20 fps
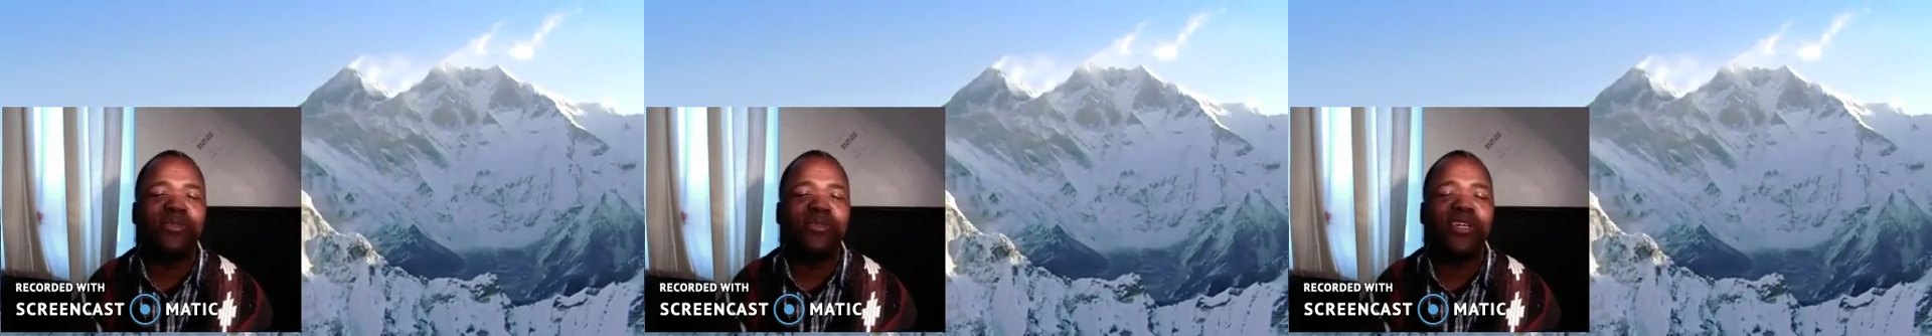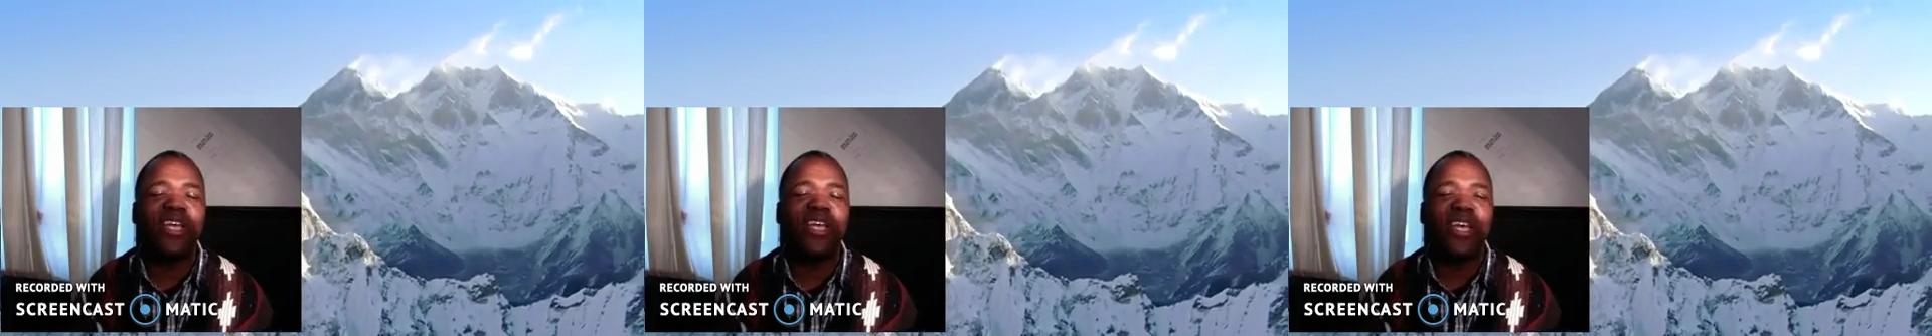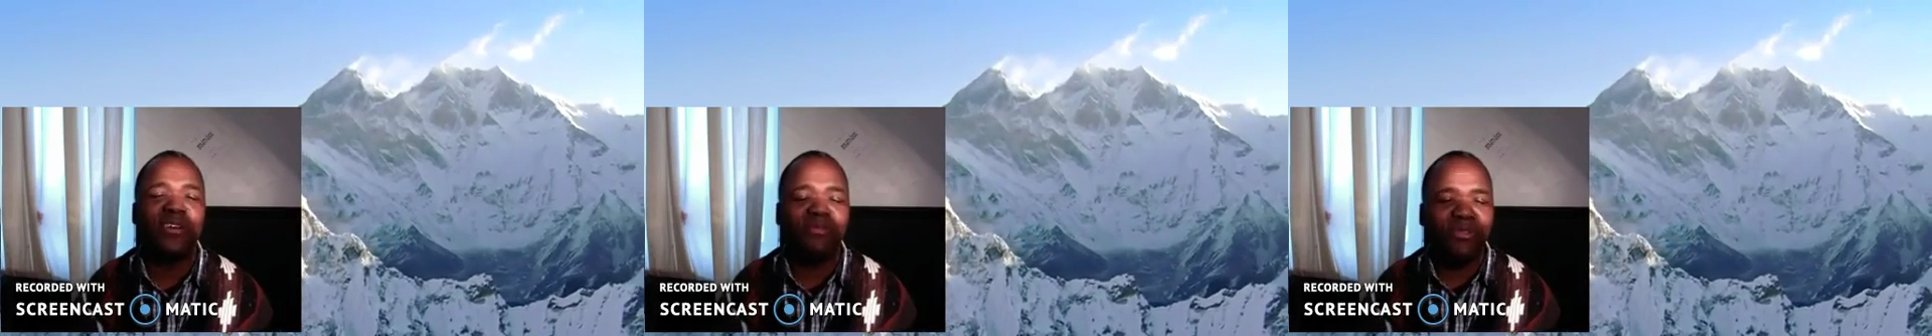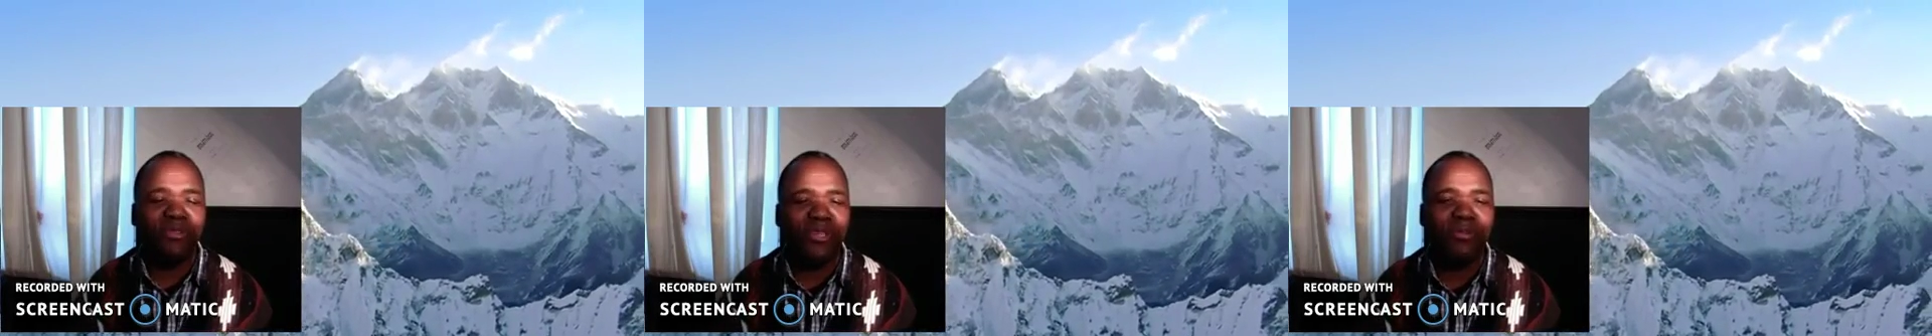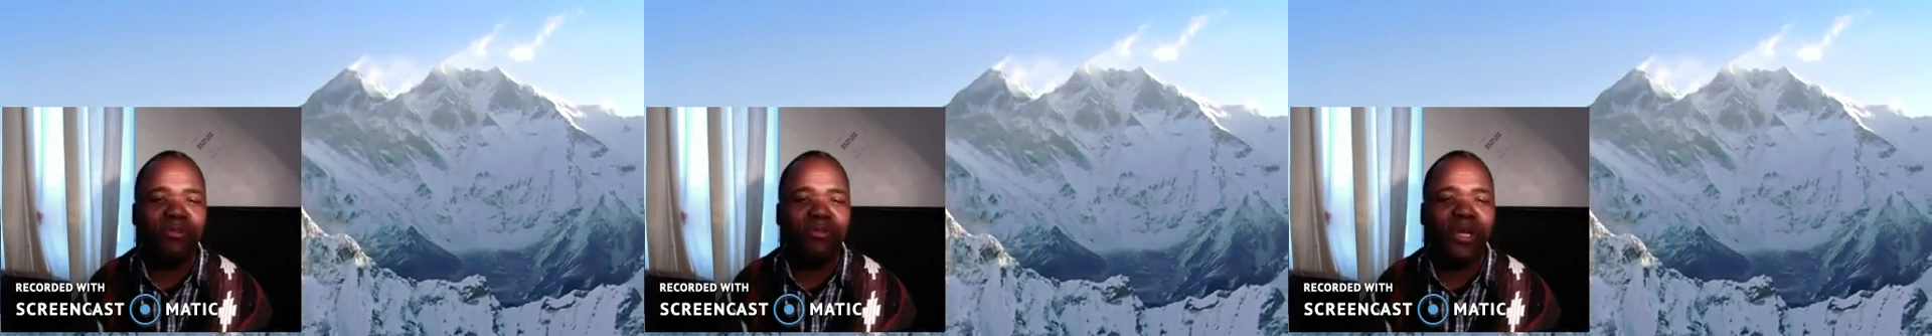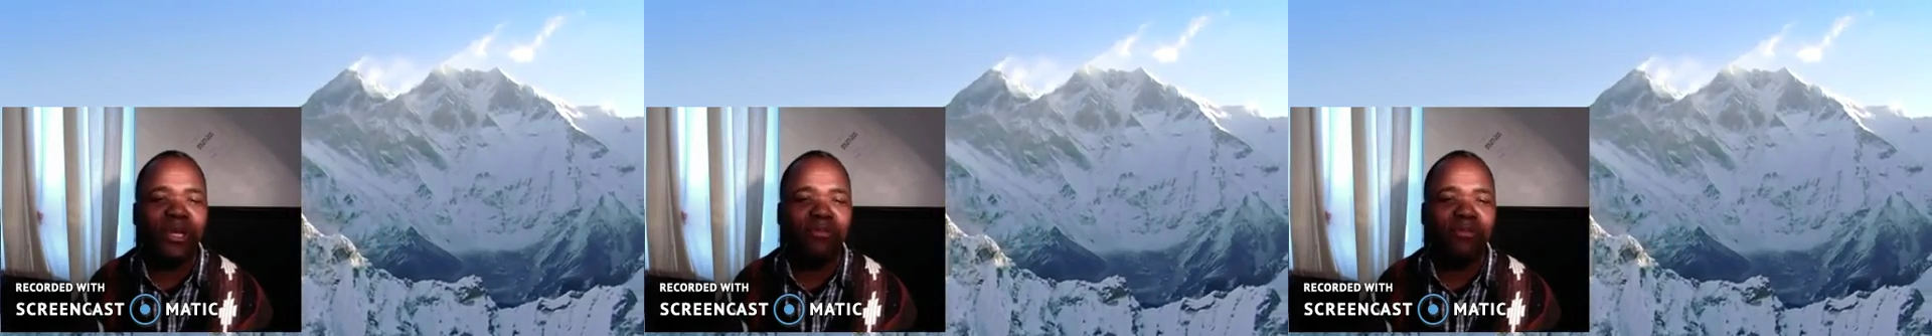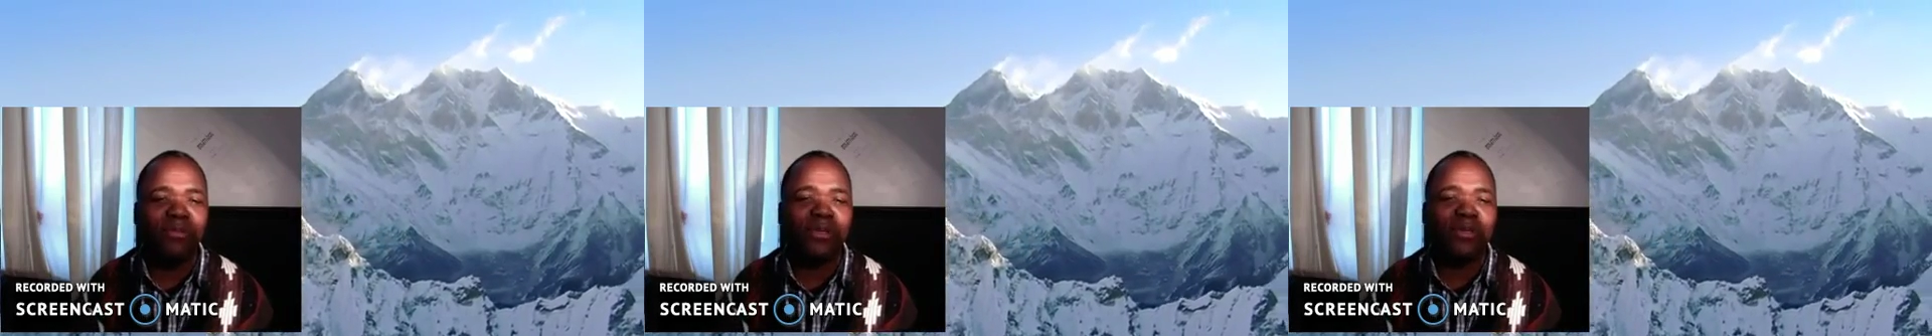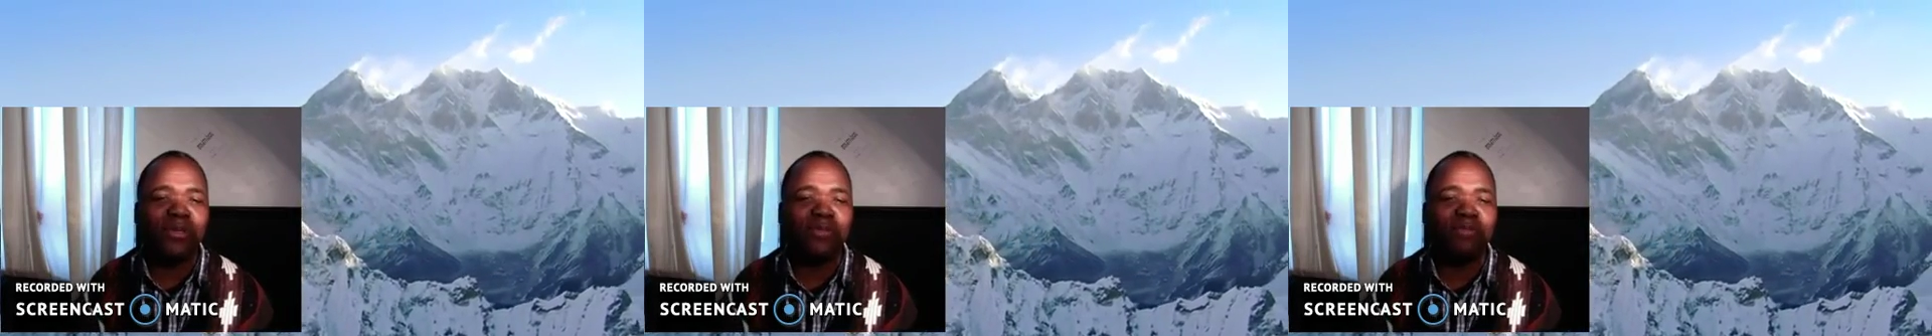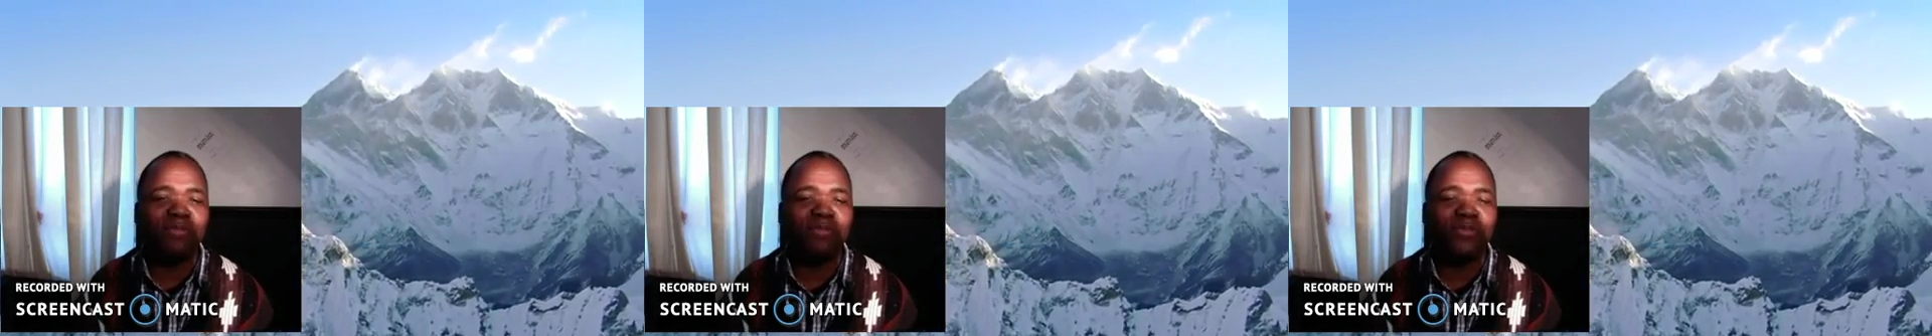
care for the baby.